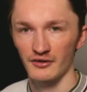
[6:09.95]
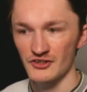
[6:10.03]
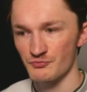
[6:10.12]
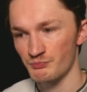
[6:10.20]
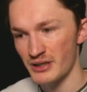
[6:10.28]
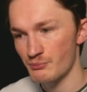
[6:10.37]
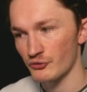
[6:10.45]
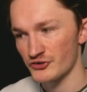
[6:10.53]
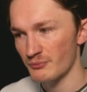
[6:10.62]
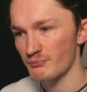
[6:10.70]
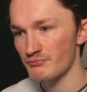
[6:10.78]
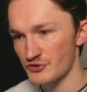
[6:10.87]
Because
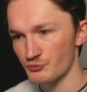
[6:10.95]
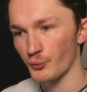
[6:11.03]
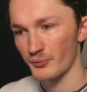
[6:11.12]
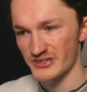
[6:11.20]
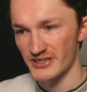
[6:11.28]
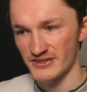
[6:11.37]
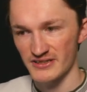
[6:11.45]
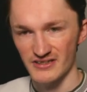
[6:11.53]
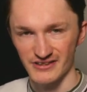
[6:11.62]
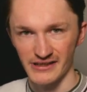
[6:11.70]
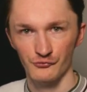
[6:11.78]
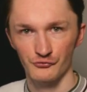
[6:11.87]
some small businesses that
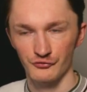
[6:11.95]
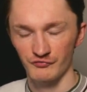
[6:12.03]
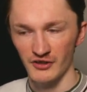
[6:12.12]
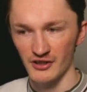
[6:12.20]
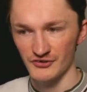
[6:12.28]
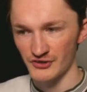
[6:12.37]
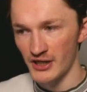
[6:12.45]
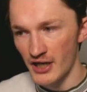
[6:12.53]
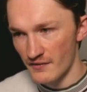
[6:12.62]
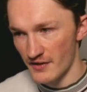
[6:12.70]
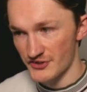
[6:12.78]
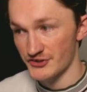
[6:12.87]
scale too fast,
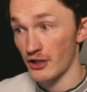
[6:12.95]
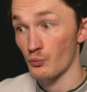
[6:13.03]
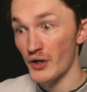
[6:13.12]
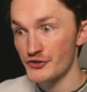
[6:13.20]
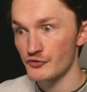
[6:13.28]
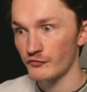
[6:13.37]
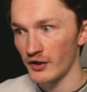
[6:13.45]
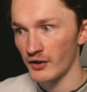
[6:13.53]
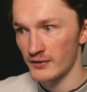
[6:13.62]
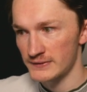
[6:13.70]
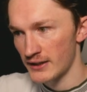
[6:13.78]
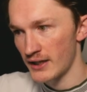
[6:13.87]
they scale way too
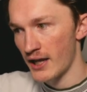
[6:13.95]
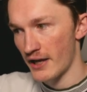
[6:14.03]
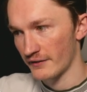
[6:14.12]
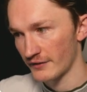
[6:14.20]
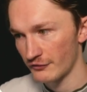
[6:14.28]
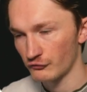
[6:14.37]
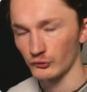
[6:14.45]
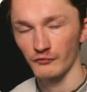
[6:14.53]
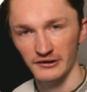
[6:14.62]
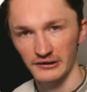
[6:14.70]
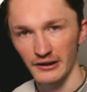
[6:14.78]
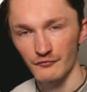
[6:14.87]
fast and then they fall
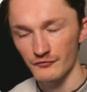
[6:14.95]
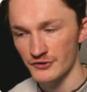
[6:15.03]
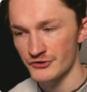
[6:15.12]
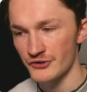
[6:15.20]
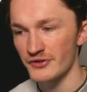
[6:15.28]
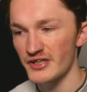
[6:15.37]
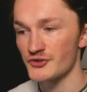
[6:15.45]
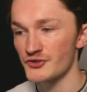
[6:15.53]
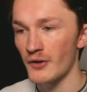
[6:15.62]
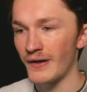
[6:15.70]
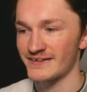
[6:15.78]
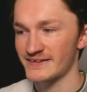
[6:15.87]
off a cliff. So you need to
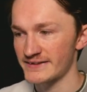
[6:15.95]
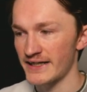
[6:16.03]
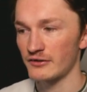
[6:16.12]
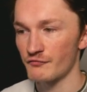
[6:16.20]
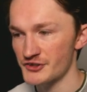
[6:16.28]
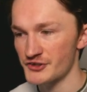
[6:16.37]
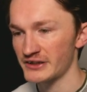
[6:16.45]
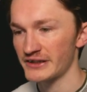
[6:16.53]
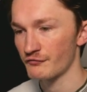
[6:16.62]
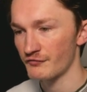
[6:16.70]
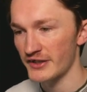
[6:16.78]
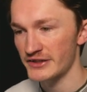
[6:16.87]
know how to scale efficiently and
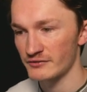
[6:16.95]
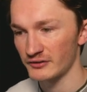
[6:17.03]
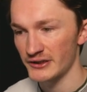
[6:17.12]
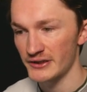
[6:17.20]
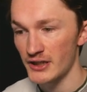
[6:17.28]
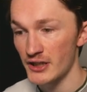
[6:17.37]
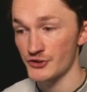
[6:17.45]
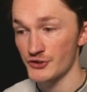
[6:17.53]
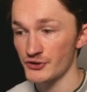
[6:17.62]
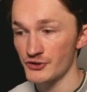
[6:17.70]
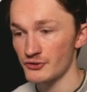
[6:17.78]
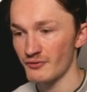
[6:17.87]
effectively so
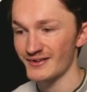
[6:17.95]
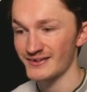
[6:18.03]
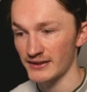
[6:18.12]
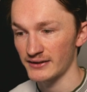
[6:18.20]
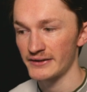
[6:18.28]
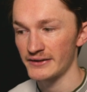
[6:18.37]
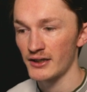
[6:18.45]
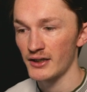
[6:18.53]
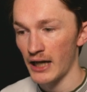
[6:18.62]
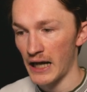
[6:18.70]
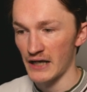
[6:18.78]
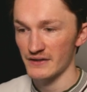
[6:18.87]
that you know exactly
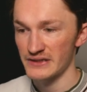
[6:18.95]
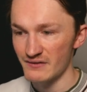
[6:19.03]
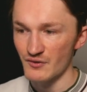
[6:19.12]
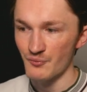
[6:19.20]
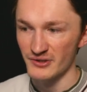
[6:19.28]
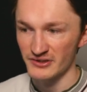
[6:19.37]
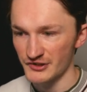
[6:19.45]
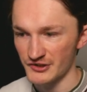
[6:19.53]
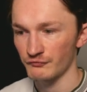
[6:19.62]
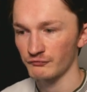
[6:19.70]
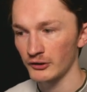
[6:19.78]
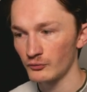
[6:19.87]
how to keep the business
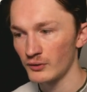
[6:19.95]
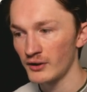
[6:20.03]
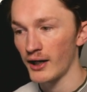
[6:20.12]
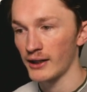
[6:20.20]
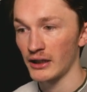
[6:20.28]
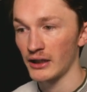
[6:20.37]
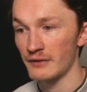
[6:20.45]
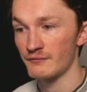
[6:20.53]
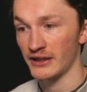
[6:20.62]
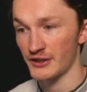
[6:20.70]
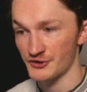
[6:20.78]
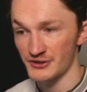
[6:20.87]
afloat, alive,
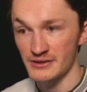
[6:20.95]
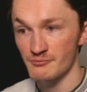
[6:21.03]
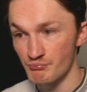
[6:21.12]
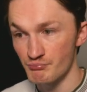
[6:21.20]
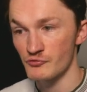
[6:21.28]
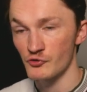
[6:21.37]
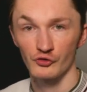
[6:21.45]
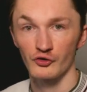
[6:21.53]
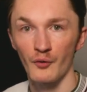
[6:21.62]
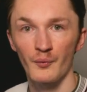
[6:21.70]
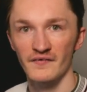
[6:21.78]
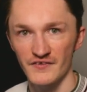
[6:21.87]
and actually
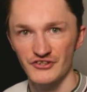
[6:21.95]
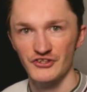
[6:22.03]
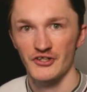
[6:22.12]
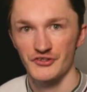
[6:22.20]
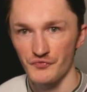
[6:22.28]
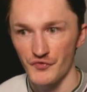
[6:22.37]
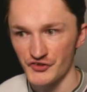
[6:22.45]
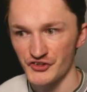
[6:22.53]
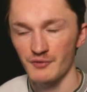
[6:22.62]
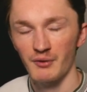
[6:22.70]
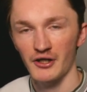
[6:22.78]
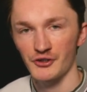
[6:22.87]
growing the size of the
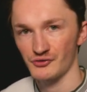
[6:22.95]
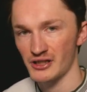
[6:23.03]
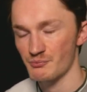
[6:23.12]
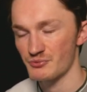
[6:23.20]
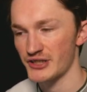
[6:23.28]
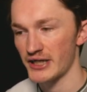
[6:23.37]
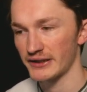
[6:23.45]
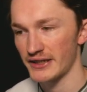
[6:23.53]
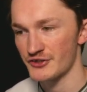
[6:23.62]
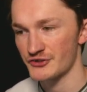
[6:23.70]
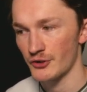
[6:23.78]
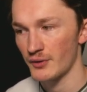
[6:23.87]
ship as you keep scaling
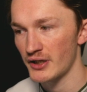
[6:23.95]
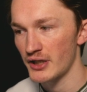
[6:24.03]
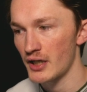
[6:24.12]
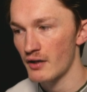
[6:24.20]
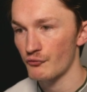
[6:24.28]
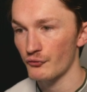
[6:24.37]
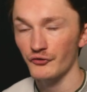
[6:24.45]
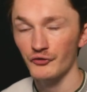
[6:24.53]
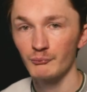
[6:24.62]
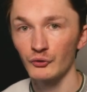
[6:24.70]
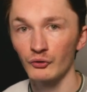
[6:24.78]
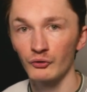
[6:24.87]
it. So if you want to
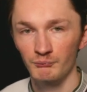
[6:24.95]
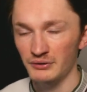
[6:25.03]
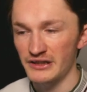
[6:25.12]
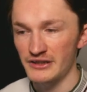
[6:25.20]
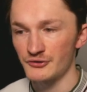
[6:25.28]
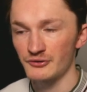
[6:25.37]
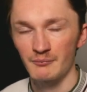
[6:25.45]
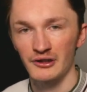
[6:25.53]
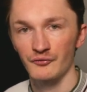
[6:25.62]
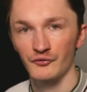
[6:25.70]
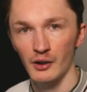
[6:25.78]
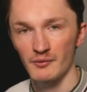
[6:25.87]
know more, please do let me
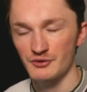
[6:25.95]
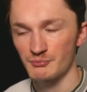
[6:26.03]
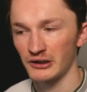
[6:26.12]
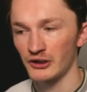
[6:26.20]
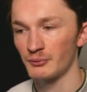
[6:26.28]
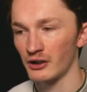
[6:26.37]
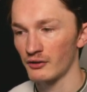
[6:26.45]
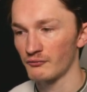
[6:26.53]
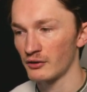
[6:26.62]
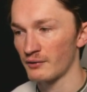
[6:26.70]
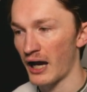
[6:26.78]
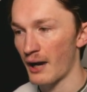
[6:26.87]
know in the comments below, but
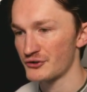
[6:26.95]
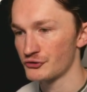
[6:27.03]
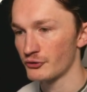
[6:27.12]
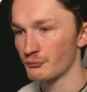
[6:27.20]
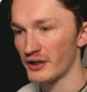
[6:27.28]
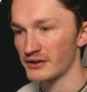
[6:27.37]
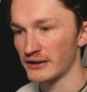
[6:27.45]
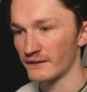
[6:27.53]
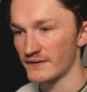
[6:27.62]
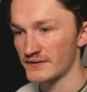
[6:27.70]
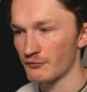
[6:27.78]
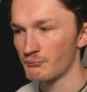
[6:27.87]
I'm happy to do a breakdown of
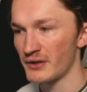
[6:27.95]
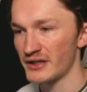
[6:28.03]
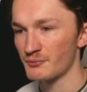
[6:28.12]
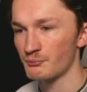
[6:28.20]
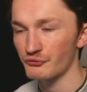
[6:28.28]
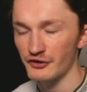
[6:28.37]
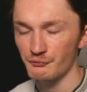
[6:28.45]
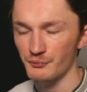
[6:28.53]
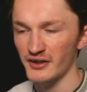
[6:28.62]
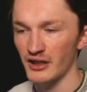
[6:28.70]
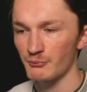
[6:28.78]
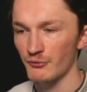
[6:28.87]
this. I've made a brief
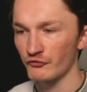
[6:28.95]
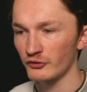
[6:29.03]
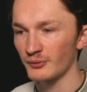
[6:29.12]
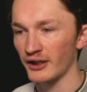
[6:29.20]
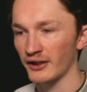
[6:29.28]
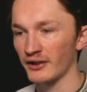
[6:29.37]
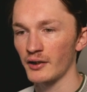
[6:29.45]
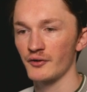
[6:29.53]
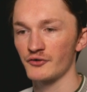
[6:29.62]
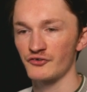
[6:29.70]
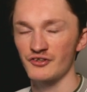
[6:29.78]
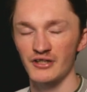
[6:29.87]
breakdown before, but I can go
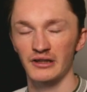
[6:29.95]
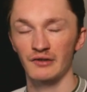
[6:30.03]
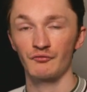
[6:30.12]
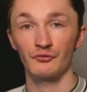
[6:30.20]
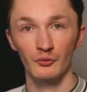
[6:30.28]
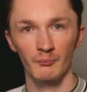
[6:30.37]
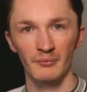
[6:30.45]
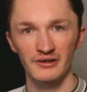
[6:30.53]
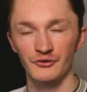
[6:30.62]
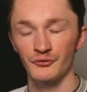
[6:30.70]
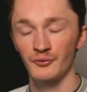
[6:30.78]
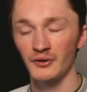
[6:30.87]
into detail if you do want me to
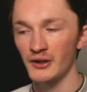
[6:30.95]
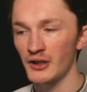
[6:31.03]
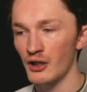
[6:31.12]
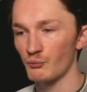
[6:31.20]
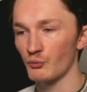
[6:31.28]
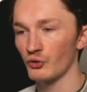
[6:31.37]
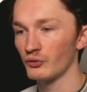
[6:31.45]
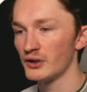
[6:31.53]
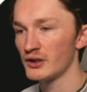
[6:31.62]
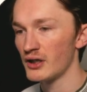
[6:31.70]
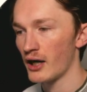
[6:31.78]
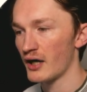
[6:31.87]
do a more
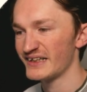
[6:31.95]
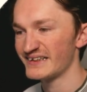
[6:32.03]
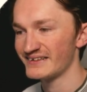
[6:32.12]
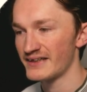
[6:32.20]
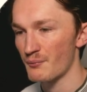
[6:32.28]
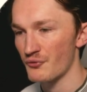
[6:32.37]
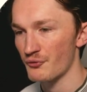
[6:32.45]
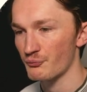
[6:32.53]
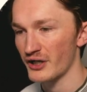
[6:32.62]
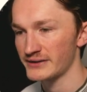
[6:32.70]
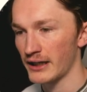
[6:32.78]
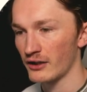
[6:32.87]
in-depth
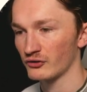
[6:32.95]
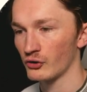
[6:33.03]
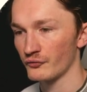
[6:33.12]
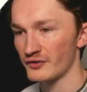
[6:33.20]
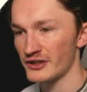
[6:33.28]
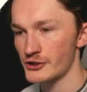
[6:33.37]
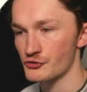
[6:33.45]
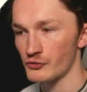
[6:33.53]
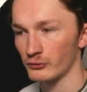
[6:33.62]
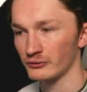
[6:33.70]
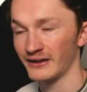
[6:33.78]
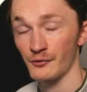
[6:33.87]
breakdown on each
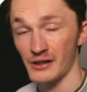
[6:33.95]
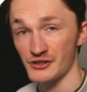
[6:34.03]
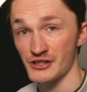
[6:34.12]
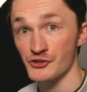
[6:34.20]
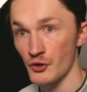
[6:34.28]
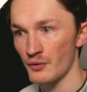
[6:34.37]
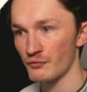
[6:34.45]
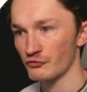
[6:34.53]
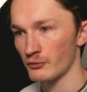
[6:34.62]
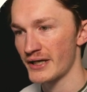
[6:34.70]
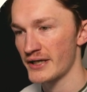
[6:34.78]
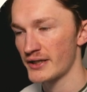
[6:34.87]
role and how to actually go
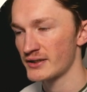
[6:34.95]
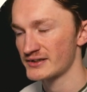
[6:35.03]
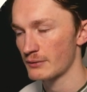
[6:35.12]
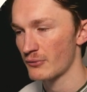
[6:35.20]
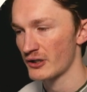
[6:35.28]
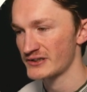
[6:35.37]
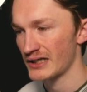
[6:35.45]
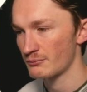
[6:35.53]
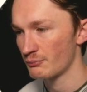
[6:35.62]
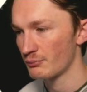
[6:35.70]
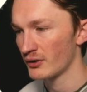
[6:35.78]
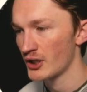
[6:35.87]
from here step by
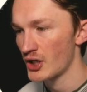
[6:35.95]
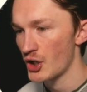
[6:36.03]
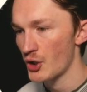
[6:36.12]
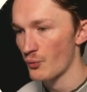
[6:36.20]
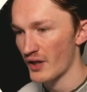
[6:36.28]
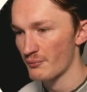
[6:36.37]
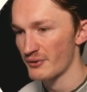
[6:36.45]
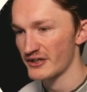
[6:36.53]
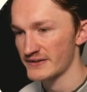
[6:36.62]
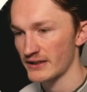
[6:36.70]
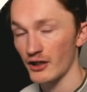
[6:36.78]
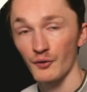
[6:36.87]
step. But with that being
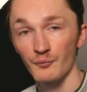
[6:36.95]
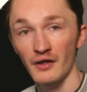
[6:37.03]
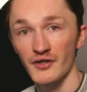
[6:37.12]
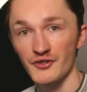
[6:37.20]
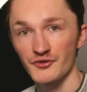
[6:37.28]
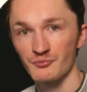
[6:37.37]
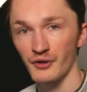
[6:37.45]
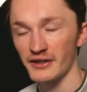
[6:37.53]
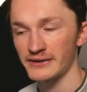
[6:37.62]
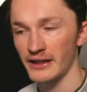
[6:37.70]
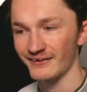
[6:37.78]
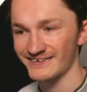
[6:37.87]
said, I hope that does
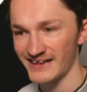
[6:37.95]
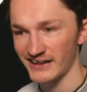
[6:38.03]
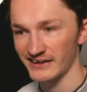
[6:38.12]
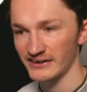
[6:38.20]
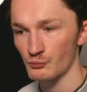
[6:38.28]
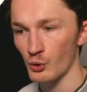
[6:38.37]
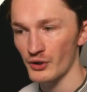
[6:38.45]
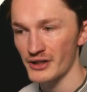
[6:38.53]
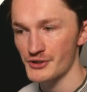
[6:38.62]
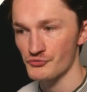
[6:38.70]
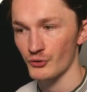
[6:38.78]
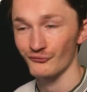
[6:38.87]
break down exactly what
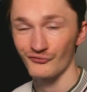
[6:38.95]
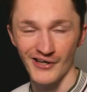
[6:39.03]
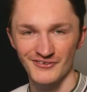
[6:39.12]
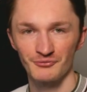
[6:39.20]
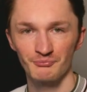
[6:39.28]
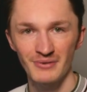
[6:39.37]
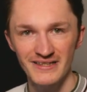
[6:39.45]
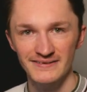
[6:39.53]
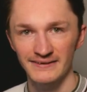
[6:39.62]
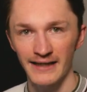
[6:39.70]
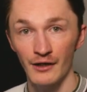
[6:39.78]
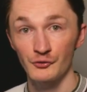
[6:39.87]
each role does and means
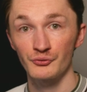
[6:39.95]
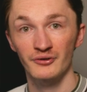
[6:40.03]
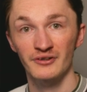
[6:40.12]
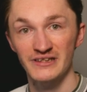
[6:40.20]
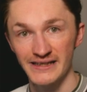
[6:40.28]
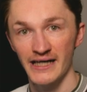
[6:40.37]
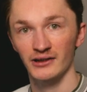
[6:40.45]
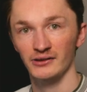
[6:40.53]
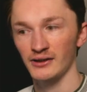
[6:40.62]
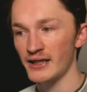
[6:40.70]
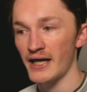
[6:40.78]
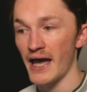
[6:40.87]
and how you can
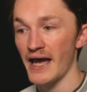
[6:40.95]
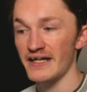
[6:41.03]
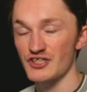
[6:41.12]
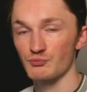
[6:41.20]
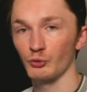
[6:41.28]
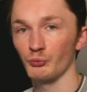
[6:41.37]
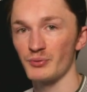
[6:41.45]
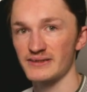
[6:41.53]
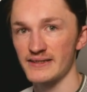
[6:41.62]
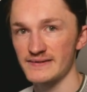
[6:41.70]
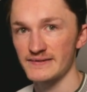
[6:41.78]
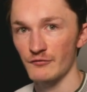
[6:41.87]
scale any small
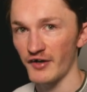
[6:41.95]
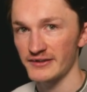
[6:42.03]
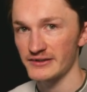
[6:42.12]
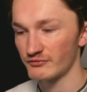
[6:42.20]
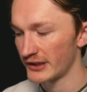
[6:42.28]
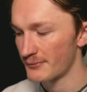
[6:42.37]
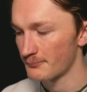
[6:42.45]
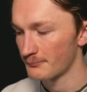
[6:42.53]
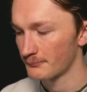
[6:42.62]
business effectively.